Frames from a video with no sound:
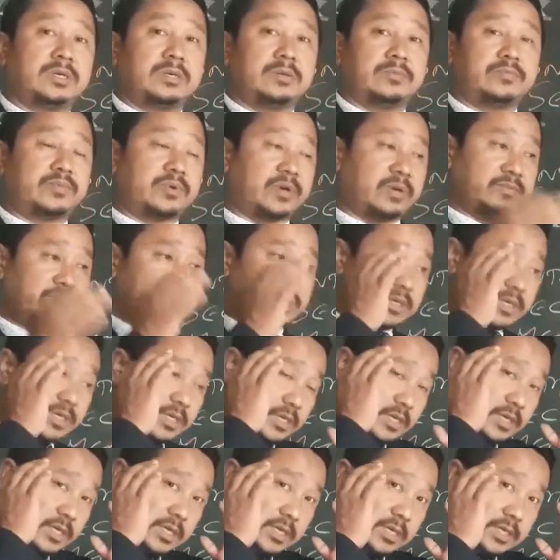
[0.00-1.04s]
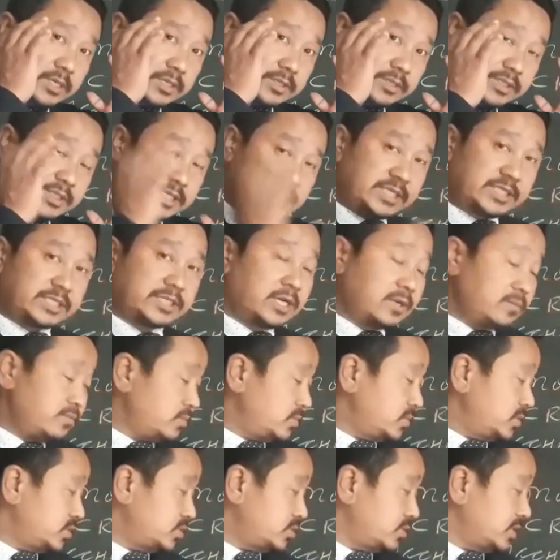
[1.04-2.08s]
from the system,
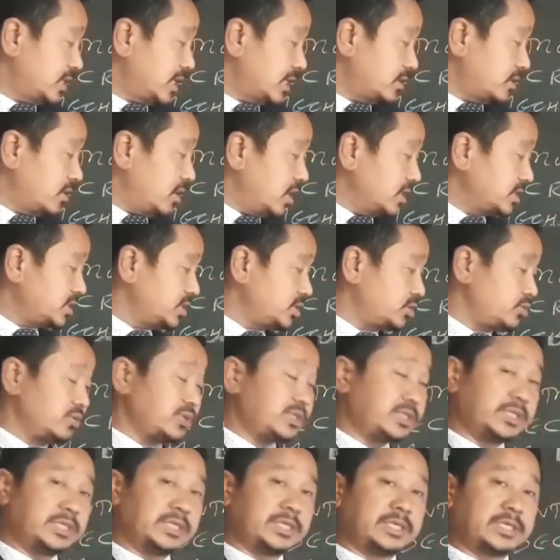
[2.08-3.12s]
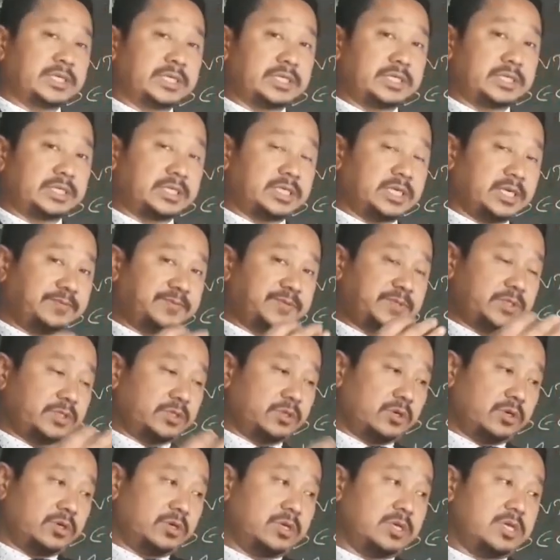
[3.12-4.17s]
so that oxytocin keeps
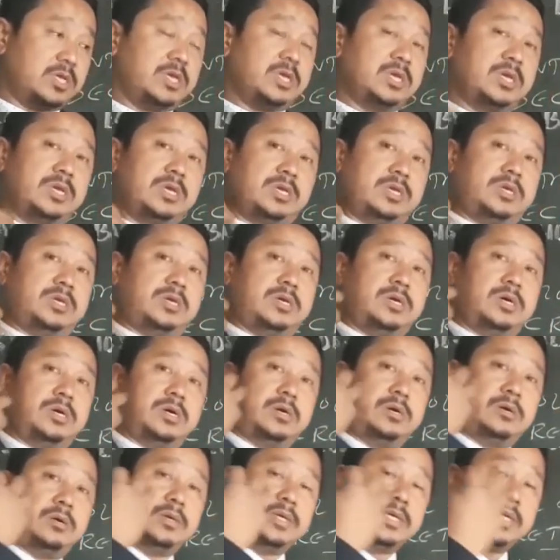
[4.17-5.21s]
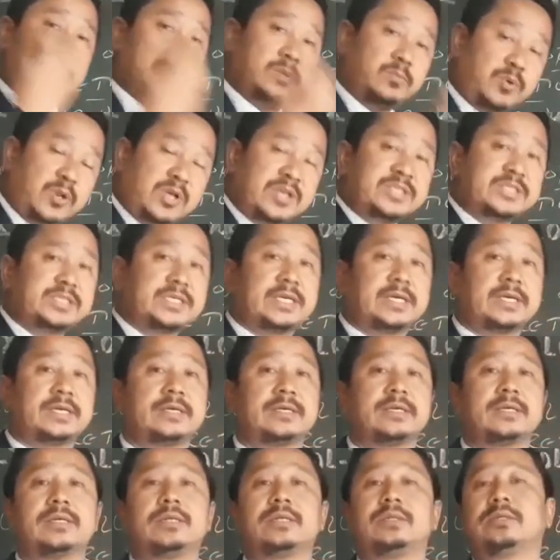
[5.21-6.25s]
influencing
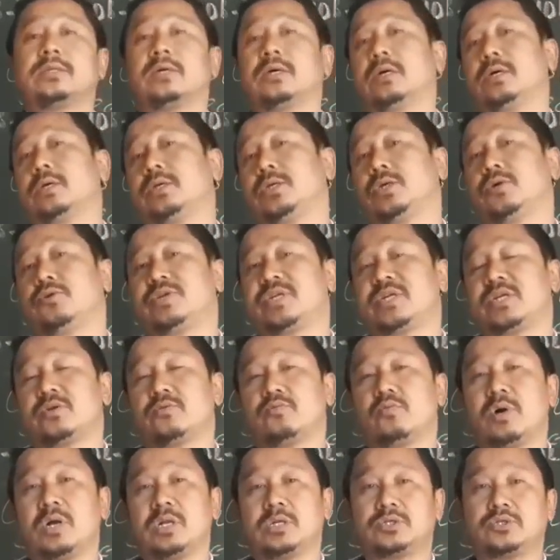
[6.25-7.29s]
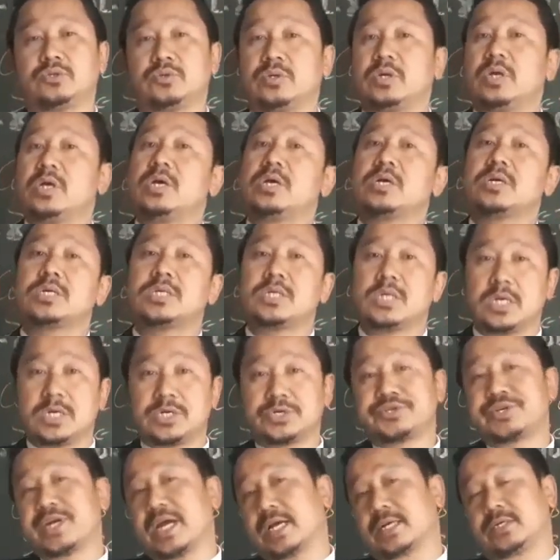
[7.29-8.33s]
the uterine wall to
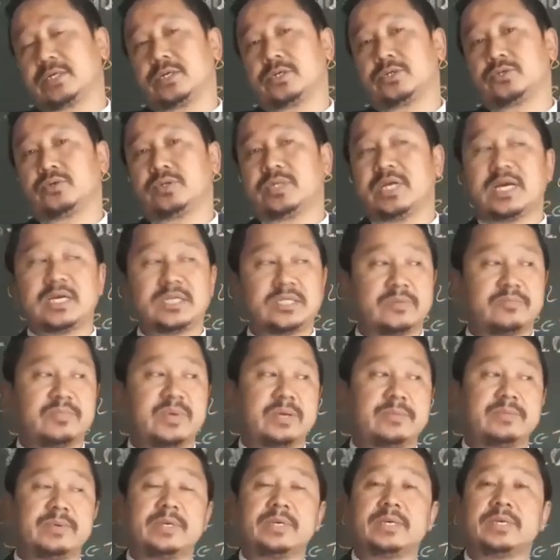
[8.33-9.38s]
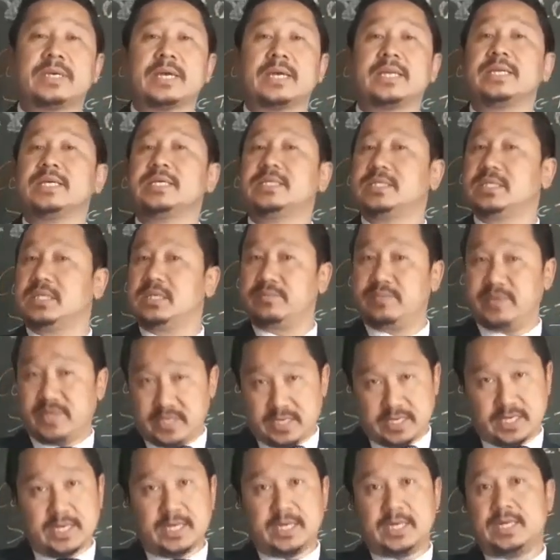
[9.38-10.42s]
contract, so that the baby can easily
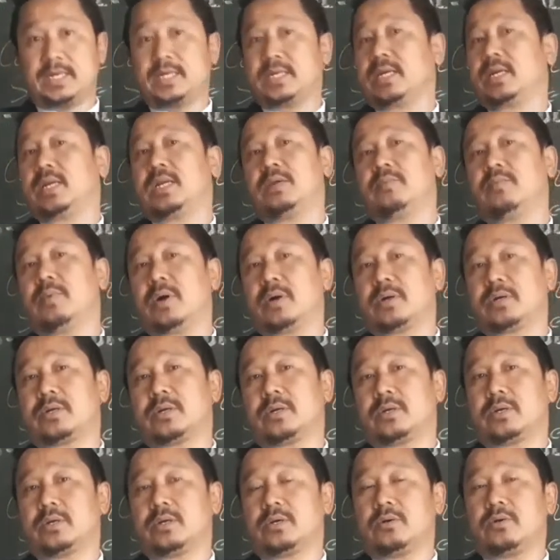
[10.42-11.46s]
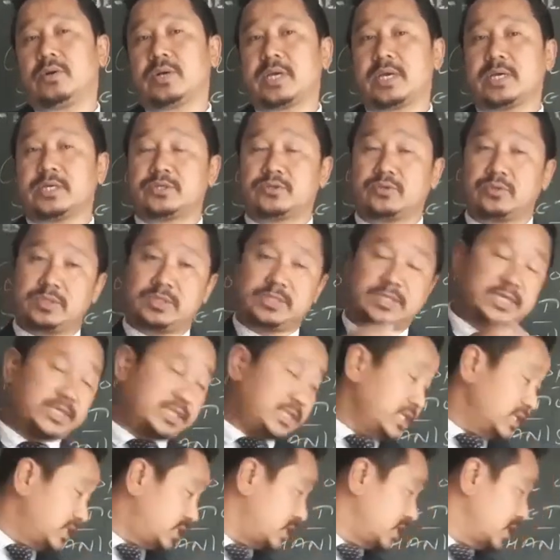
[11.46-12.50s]
be delivered. Okay, so this
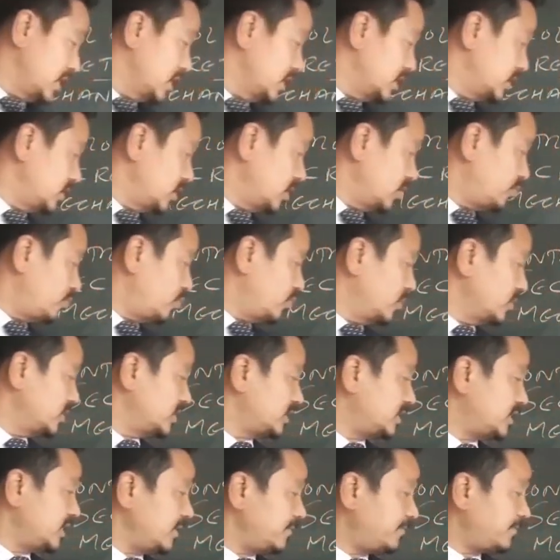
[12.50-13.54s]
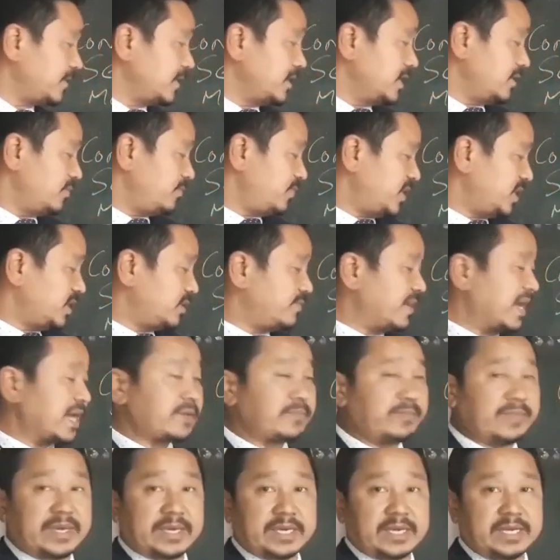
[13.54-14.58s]
is the positive feedback
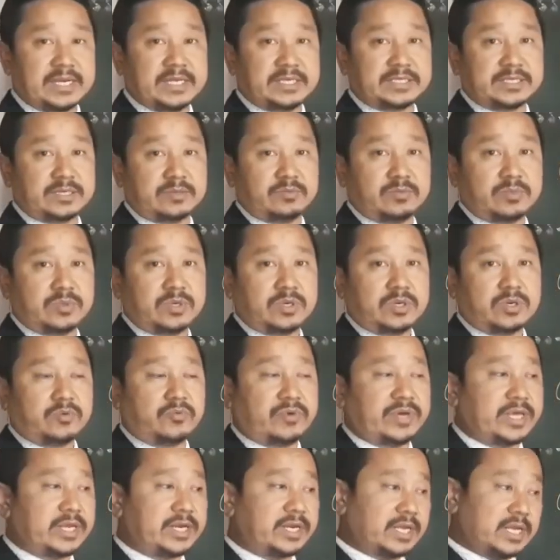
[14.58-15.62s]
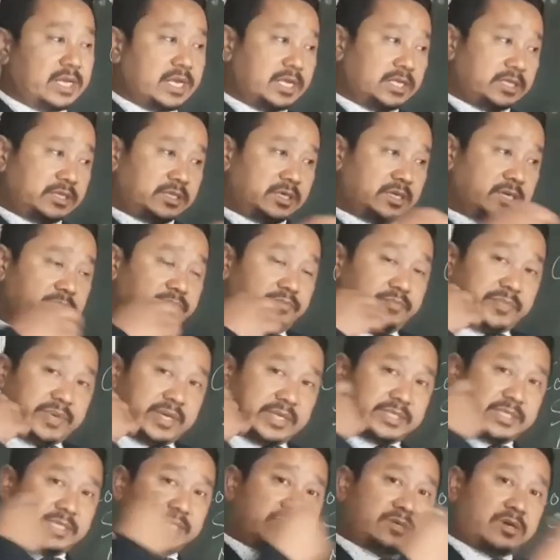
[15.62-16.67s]
mechanism, where the
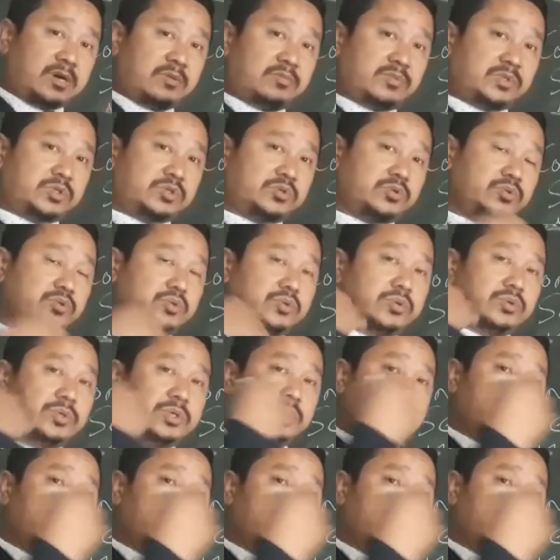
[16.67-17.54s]
message comes to